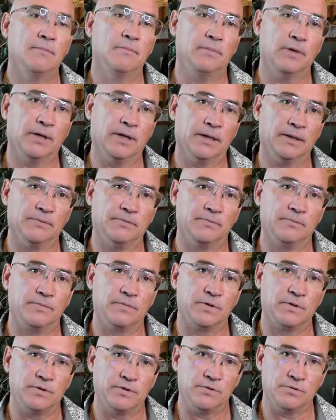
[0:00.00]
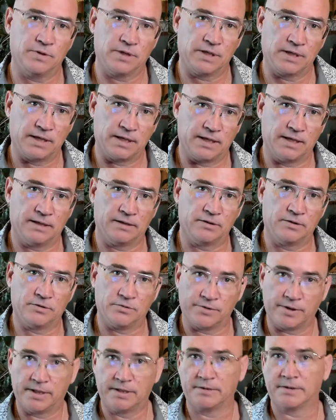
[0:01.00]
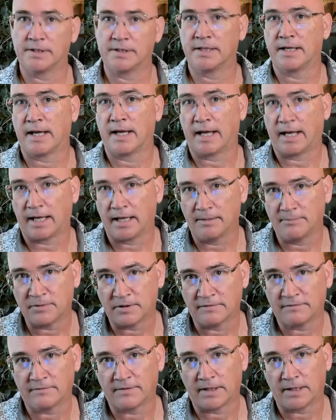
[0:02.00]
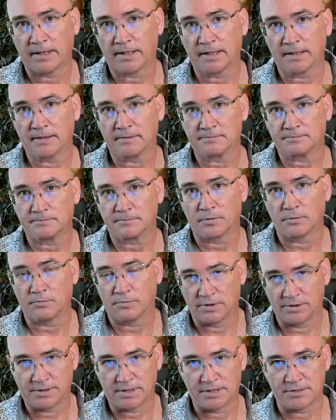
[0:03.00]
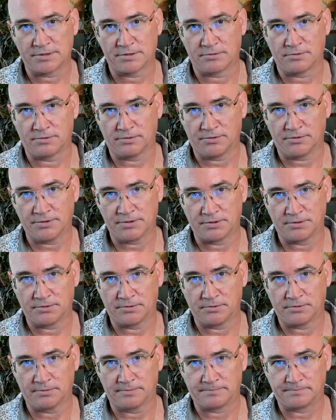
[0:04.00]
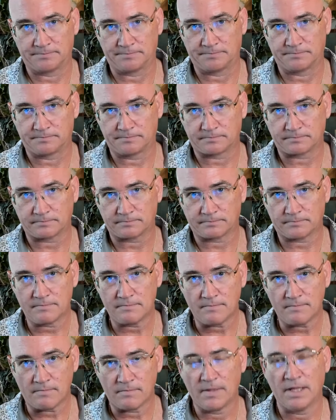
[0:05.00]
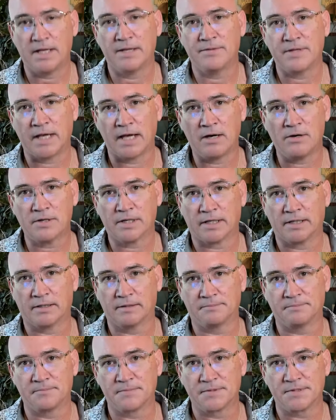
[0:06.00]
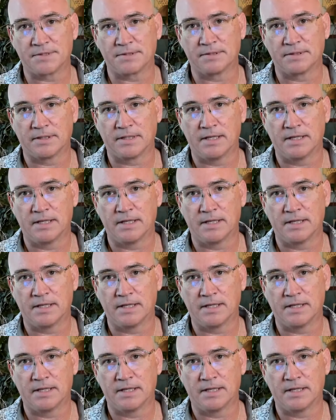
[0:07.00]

But you can greatly amplify what these tools do and the outcomes.